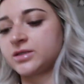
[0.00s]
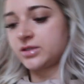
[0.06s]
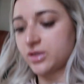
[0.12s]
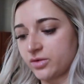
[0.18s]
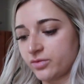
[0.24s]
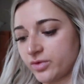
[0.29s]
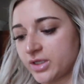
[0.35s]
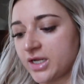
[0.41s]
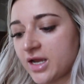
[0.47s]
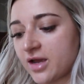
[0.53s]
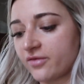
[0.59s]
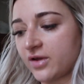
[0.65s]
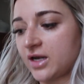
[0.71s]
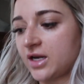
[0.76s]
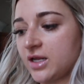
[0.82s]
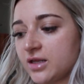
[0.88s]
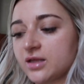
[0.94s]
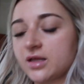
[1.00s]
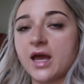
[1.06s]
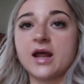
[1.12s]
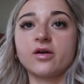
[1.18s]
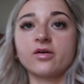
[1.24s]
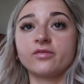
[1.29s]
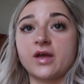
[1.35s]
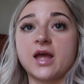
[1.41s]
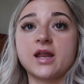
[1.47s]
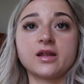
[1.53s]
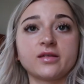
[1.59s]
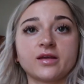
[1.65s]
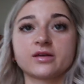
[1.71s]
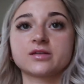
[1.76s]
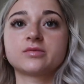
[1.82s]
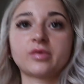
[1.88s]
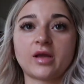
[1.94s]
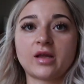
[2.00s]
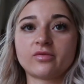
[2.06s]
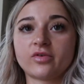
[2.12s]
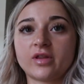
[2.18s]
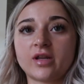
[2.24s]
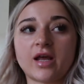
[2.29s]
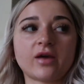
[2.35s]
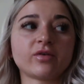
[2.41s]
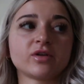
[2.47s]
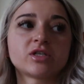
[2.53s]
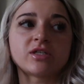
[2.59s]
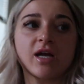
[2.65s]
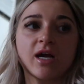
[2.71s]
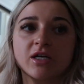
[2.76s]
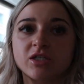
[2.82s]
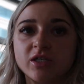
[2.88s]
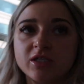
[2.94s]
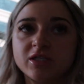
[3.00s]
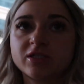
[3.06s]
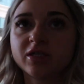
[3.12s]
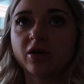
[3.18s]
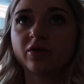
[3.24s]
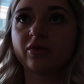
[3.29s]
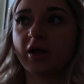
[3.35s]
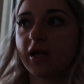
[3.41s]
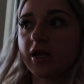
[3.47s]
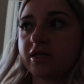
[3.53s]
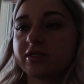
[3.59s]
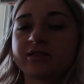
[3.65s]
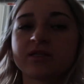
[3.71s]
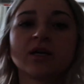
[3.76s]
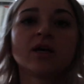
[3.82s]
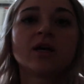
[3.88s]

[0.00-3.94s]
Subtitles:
Don't really have any, I don't have anything else planned for the day, which is actually so nice